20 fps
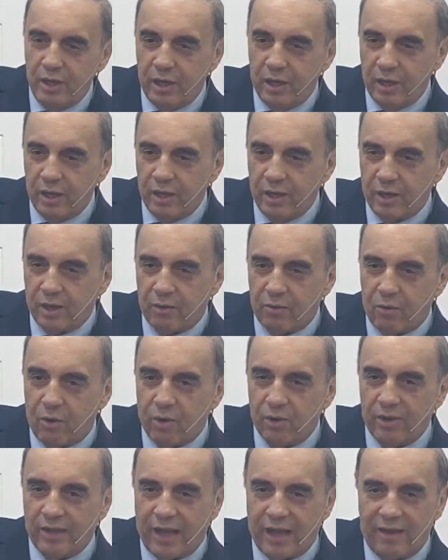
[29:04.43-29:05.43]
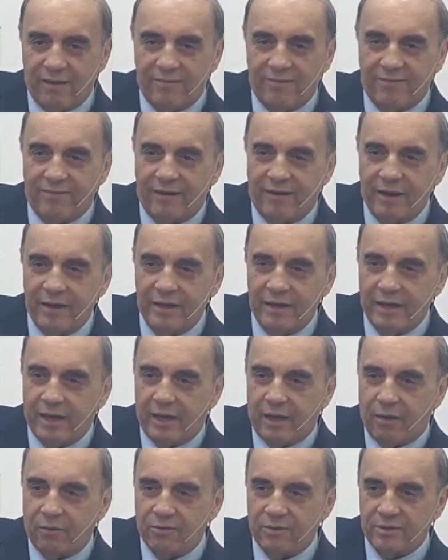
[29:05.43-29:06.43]
and he would sleep and wake
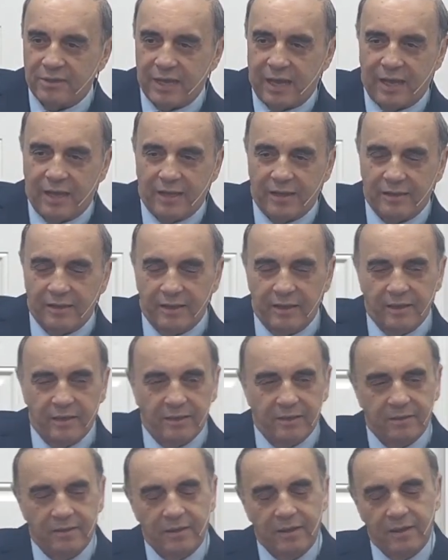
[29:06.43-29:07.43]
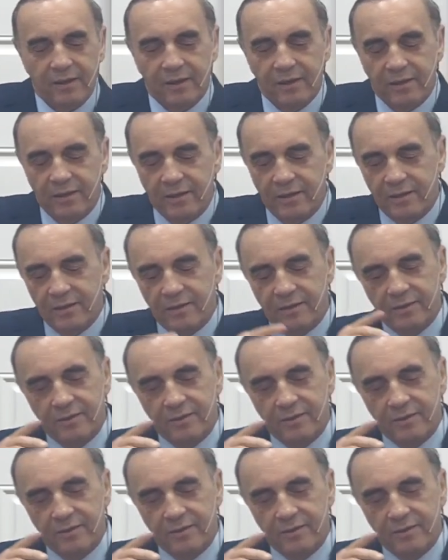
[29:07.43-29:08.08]
up on the sidewalk.